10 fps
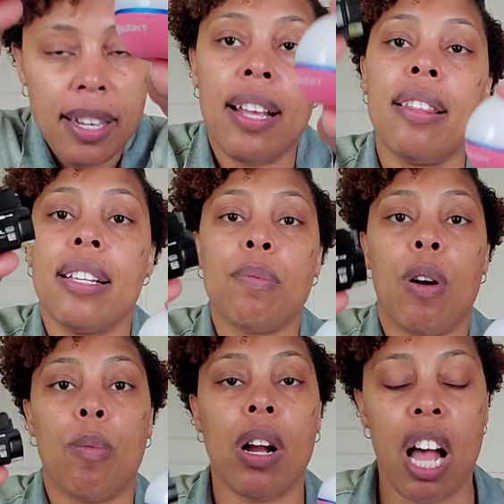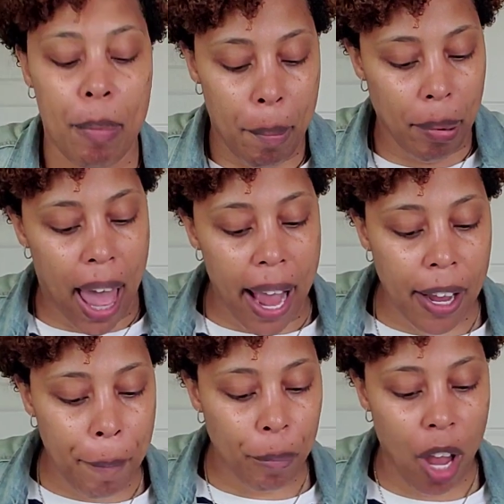And this one will come in black.
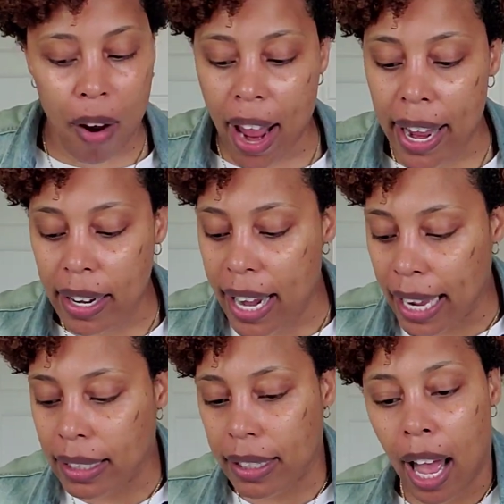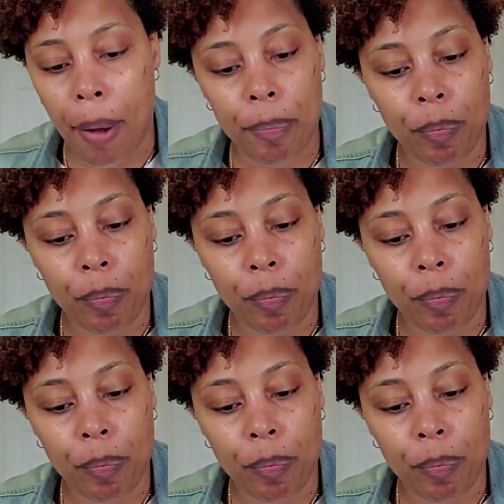All right, next up,